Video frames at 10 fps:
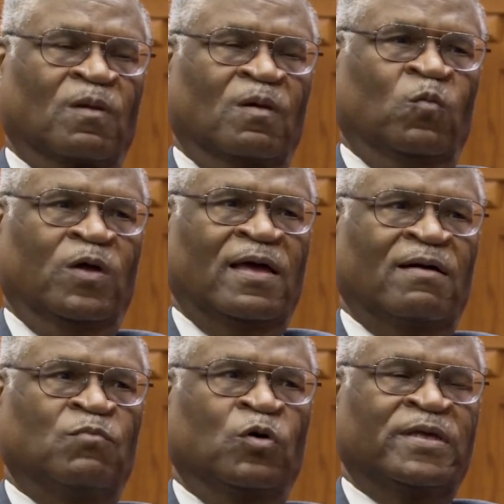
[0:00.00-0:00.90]
We
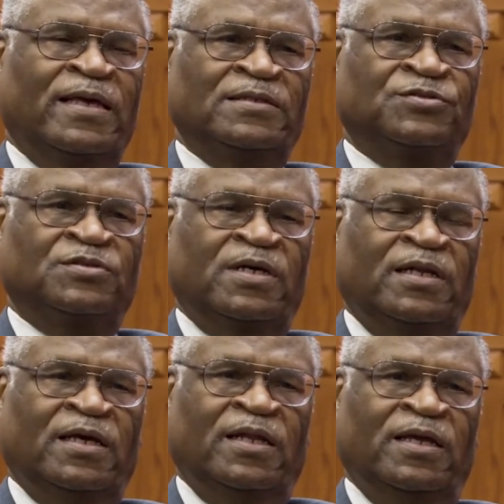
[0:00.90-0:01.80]
have more cases than
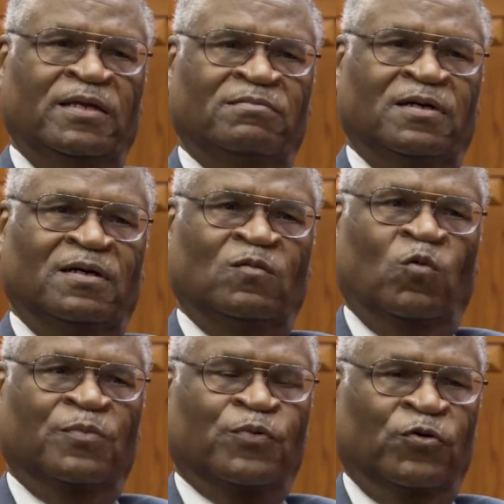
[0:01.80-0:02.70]
any
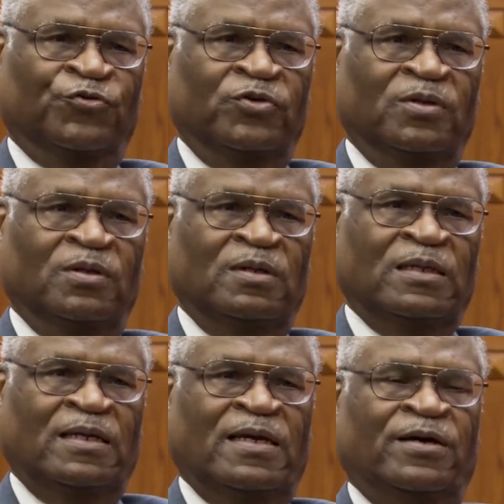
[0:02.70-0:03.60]
one person
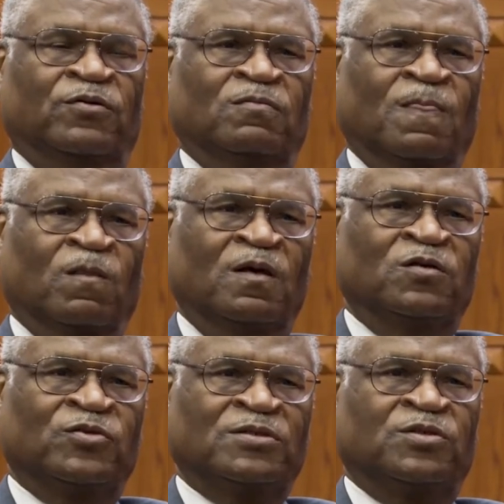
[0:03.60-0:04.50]
can handle,
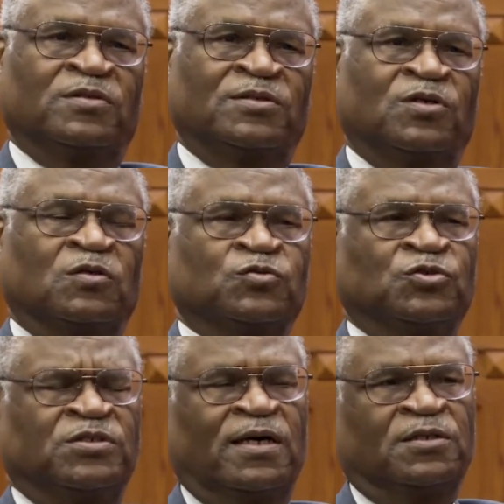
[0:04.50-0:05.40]
so that's also a
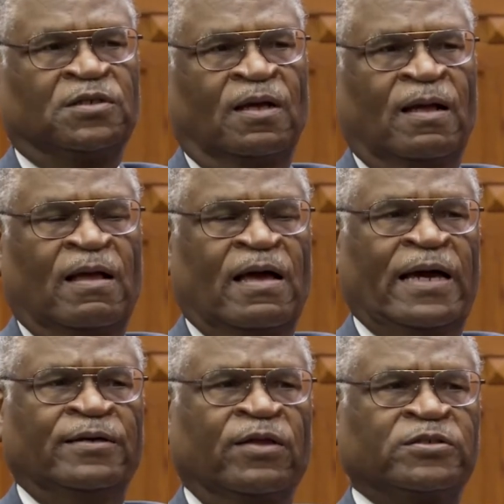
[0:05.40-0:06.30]
challenge.
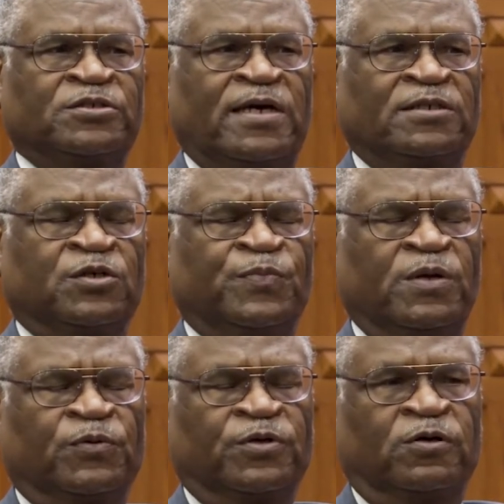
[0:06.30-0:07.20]
Another challenge that
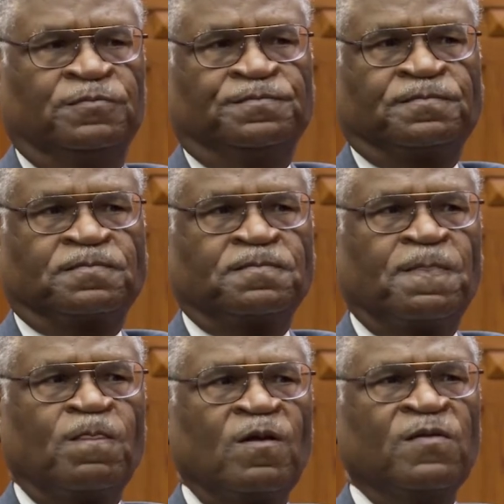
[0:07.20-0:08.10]
people don't
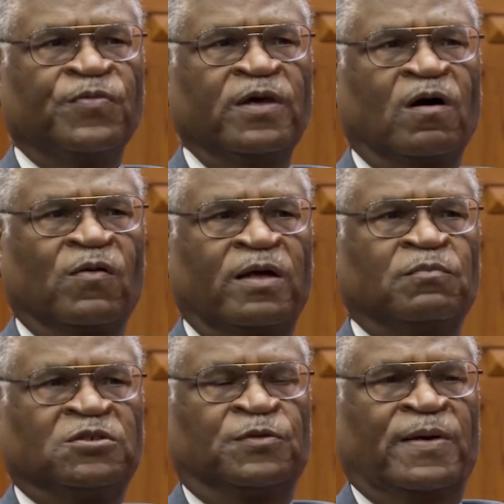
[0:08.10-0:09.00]
think all that
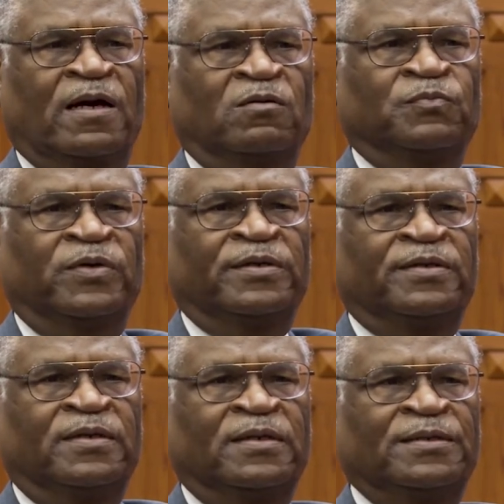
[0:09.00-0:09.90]
much about, but
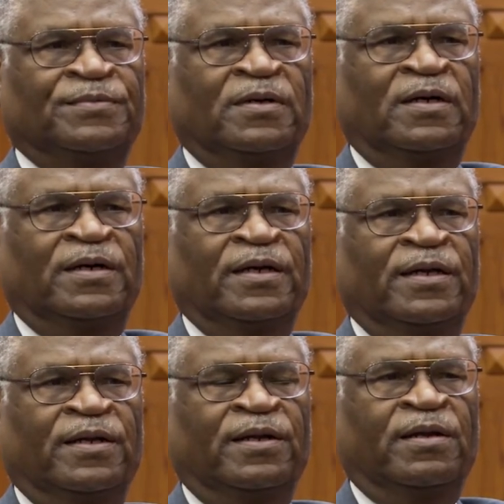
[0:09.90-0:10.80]

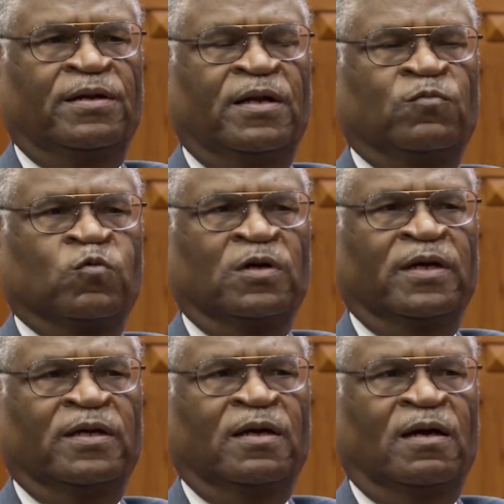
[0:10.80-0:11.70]
it
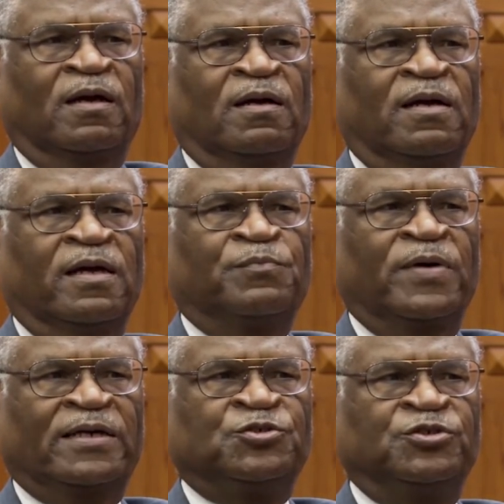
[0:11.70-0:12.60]
really
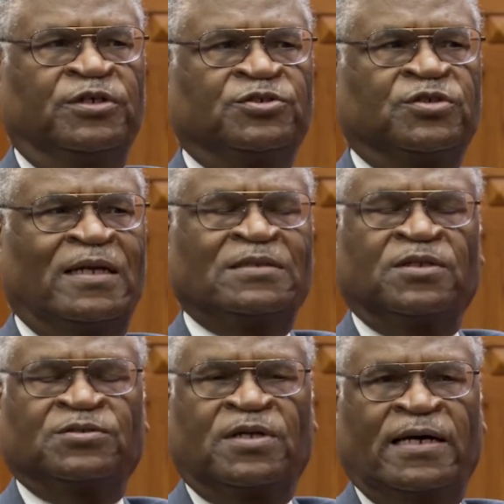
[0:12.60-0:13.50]
impacts judges, and
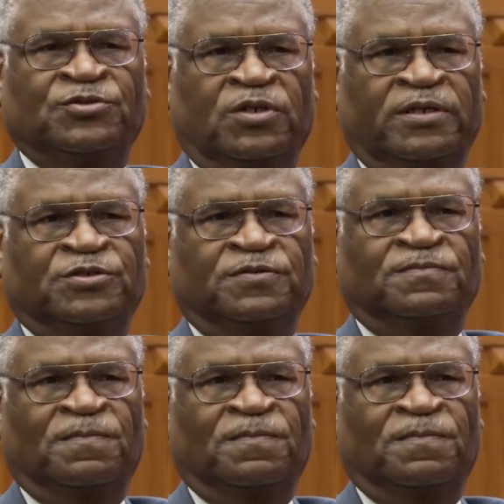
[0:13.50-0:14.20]
that's isolation.